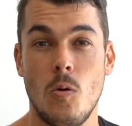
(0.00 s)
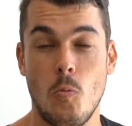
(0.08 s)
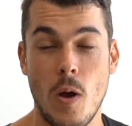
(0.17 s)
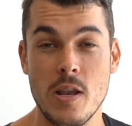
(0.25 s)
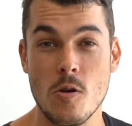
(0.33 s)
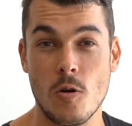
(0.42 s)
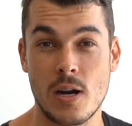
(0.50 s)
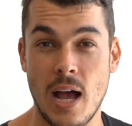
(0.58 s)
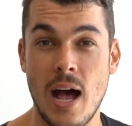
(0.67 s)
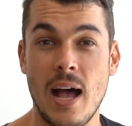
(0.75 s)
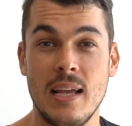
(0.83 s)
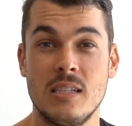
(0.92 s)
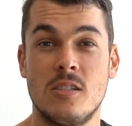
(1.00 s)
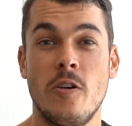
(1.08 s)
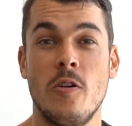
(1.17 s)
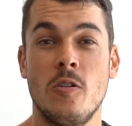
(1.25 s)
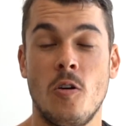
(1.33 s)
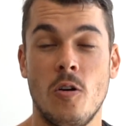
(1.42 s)
when your car is
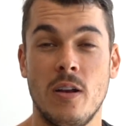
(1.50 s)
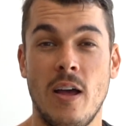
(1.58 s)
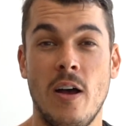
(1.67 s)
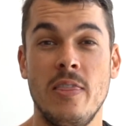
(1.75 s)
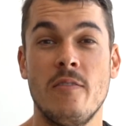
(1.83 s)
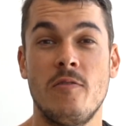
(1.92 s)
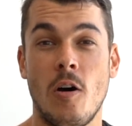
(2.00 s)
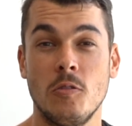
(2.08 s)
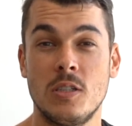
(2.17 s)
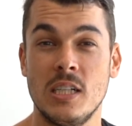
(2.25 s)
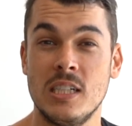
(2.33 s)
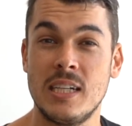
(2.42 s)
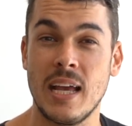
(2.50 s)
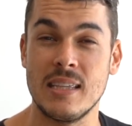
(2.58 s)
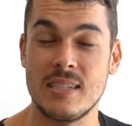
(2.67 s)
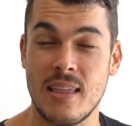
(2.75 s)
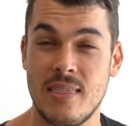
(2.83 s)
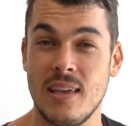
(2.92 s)
turned on and the voltage
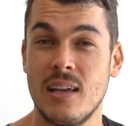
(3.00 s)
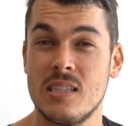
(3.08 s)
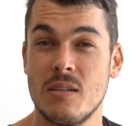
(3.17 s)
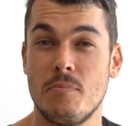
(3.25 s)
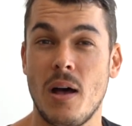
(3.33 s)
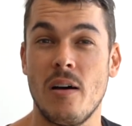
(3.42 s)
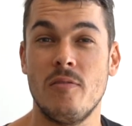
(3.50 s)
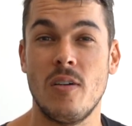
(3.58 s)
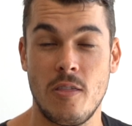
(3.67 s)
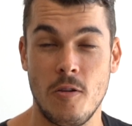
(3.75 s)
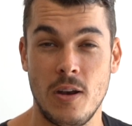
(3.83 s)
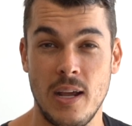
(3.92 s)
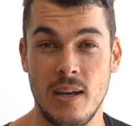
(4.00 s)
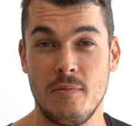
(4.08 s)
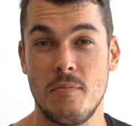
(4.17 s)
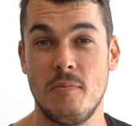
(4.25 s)
gets, I think it's above 13